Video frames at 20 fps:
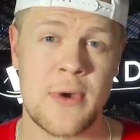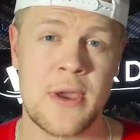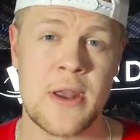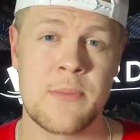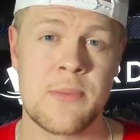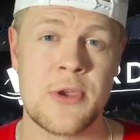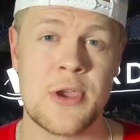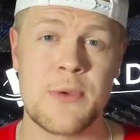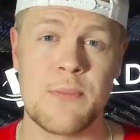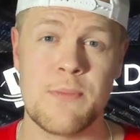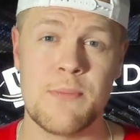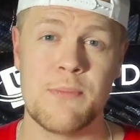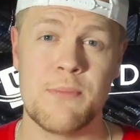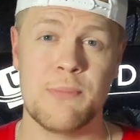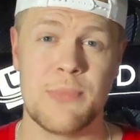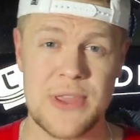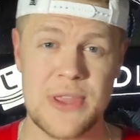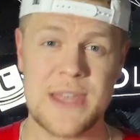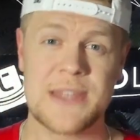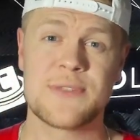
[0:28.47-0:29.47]
a bit,
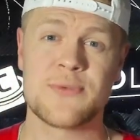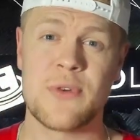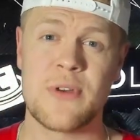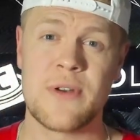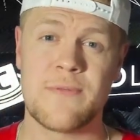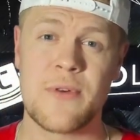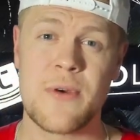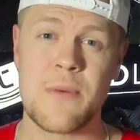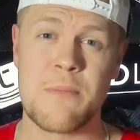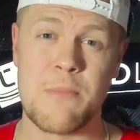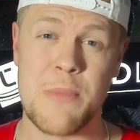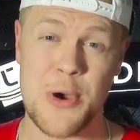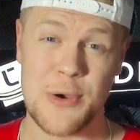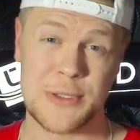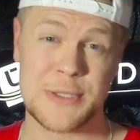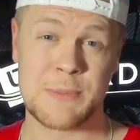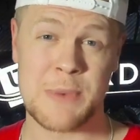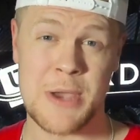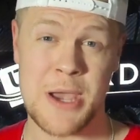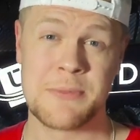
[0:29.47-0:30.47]
but that's one of our
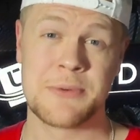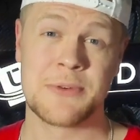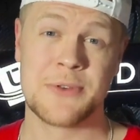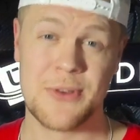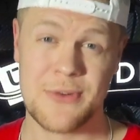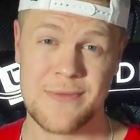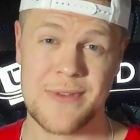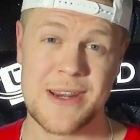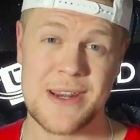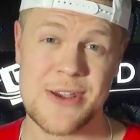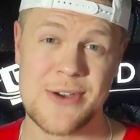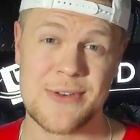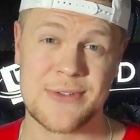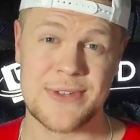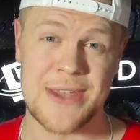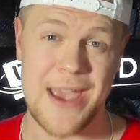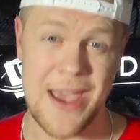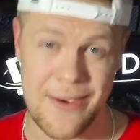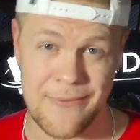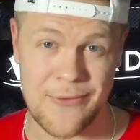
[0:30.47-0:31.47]
most popular videos
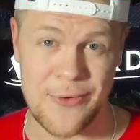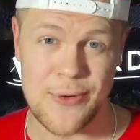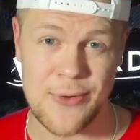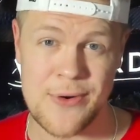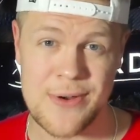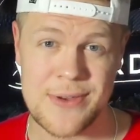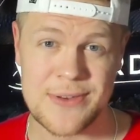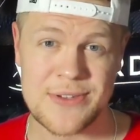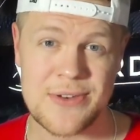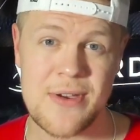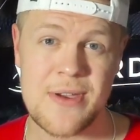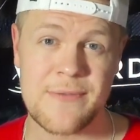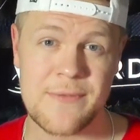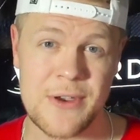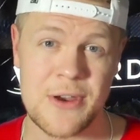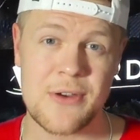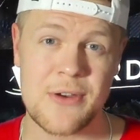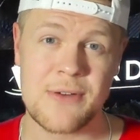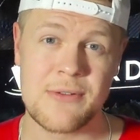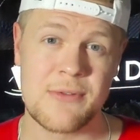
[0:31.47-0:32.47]
ever, so I
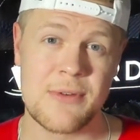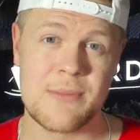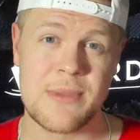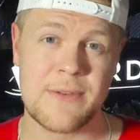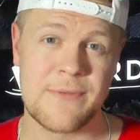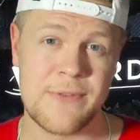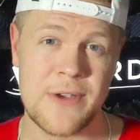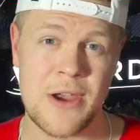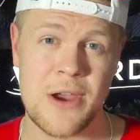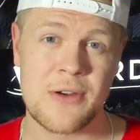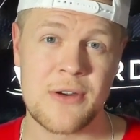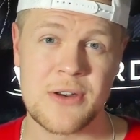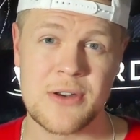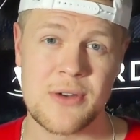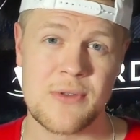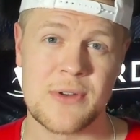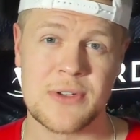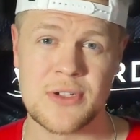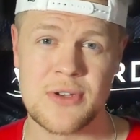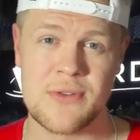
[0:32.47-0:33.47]
figured it would be fair to
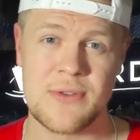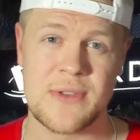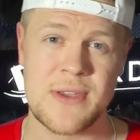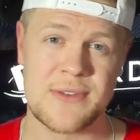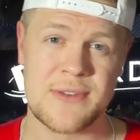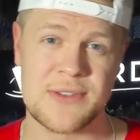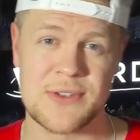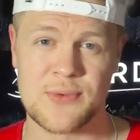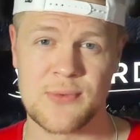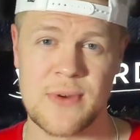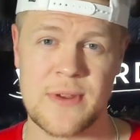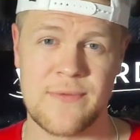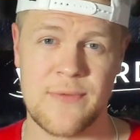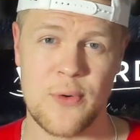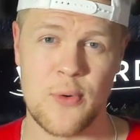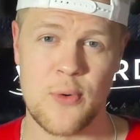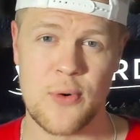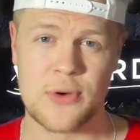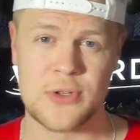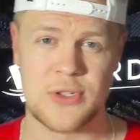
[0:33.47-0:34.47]
do a
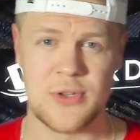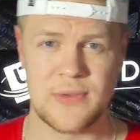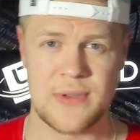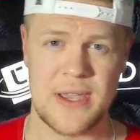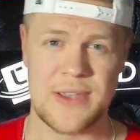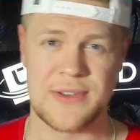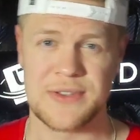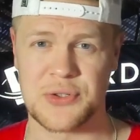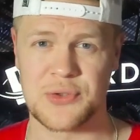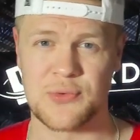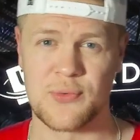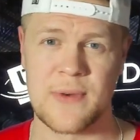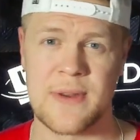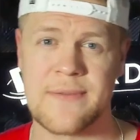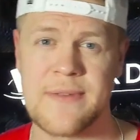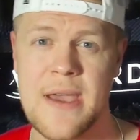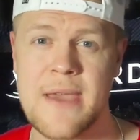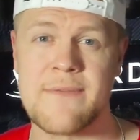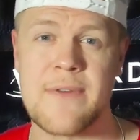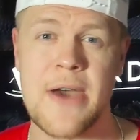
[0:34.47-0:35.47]

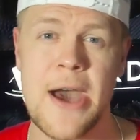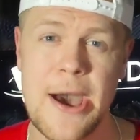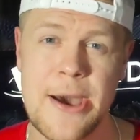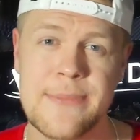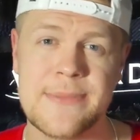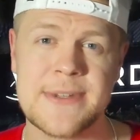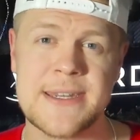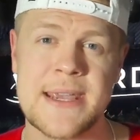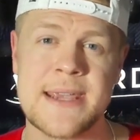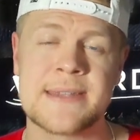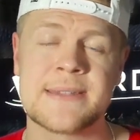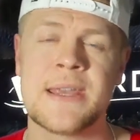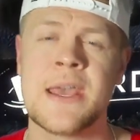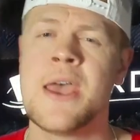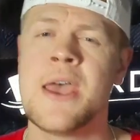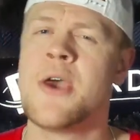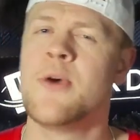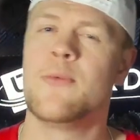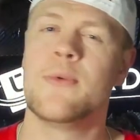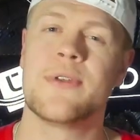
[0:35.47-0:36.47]
2024-2025 update
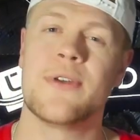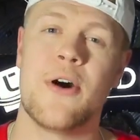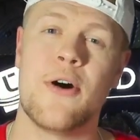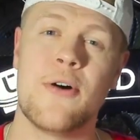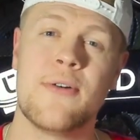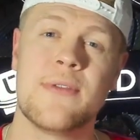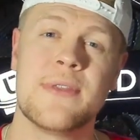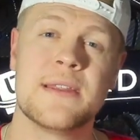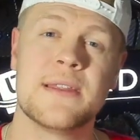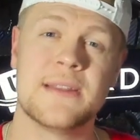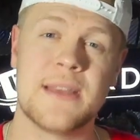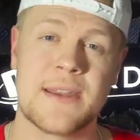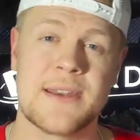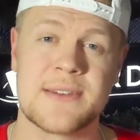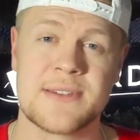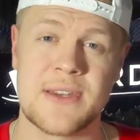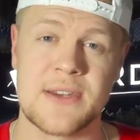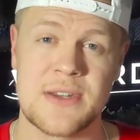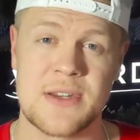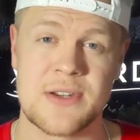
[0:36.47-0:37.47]
with all the
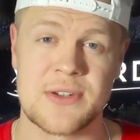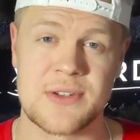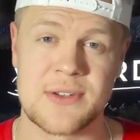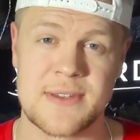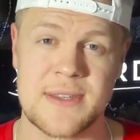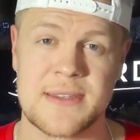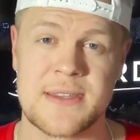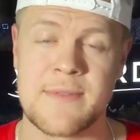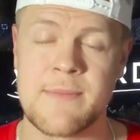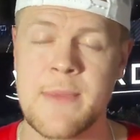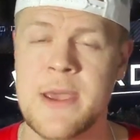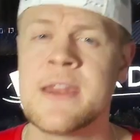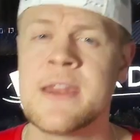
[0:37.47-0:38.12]
latest additions that they've made.